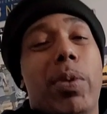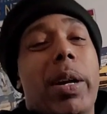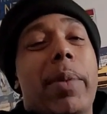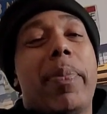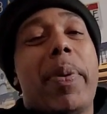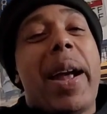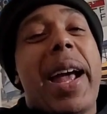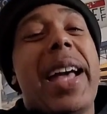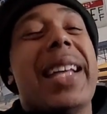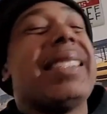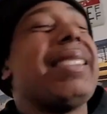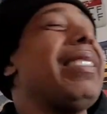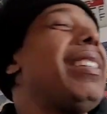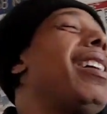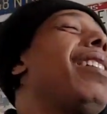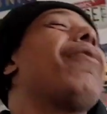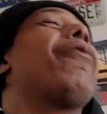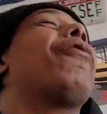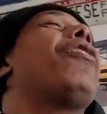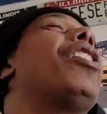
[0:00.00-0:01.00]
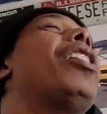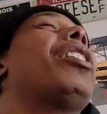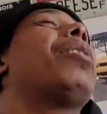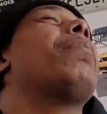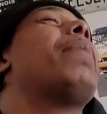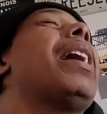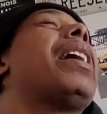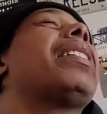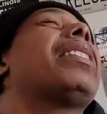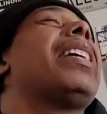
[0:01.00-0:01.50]
brake pads, nothing fun
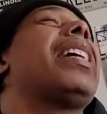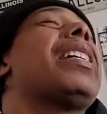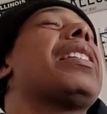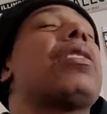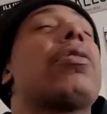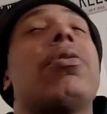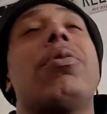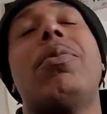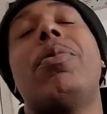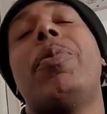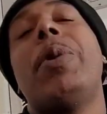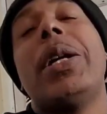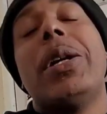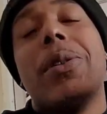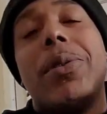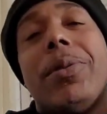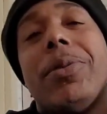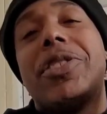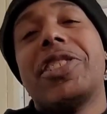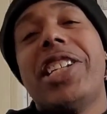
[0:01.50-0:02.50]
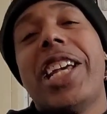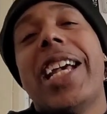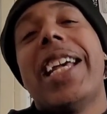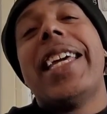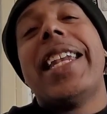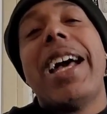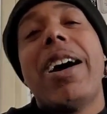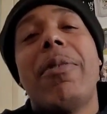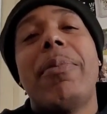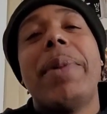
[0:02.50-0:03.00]
about that. So we're gonna
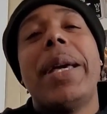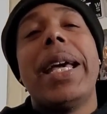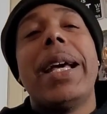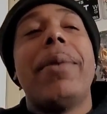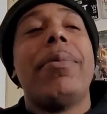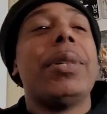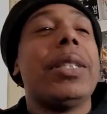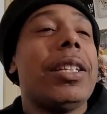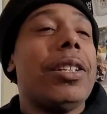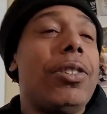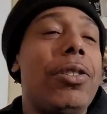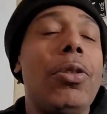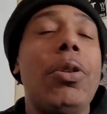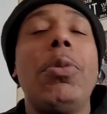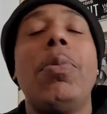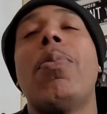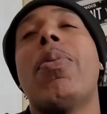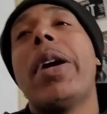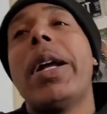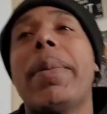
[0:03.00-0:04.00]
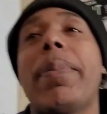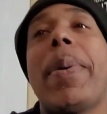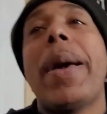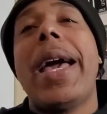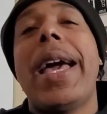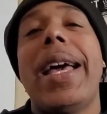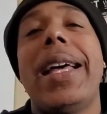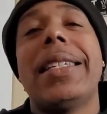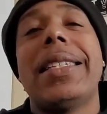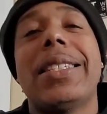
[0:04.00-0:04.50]
check it out, man, with the new brake
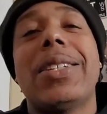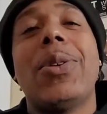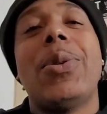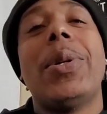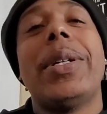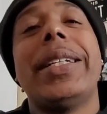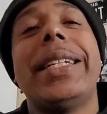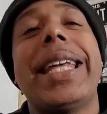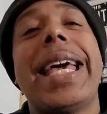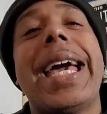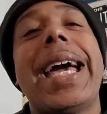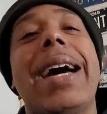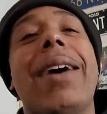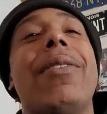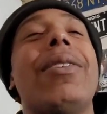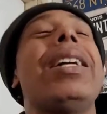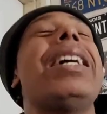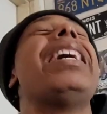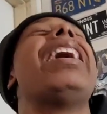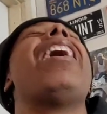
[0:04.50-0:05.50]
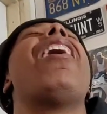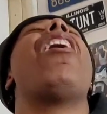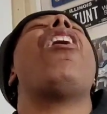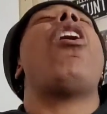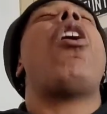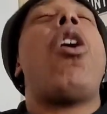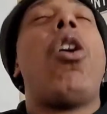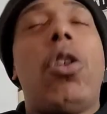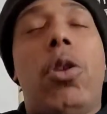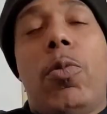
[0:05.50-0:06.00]
pads going down
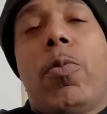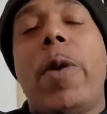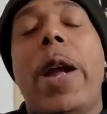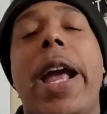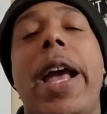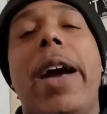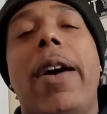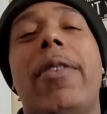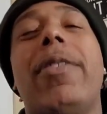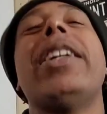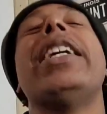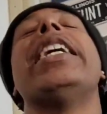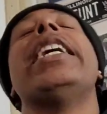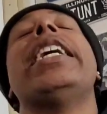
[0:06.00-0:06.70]
all around